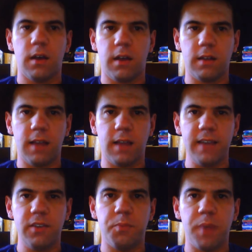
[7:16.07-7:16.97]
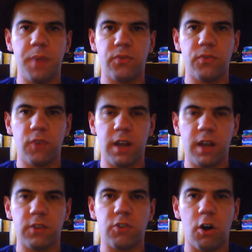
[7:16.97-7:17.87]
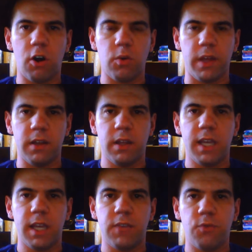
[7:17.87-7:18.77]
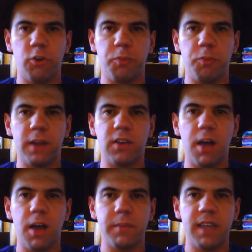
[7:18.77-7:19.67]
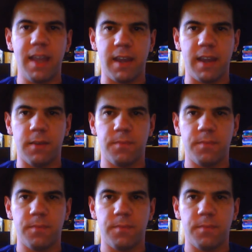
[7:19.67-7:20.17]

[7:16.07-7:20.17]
Eliza's best friend, Darwin, is voiced by Tom Kane,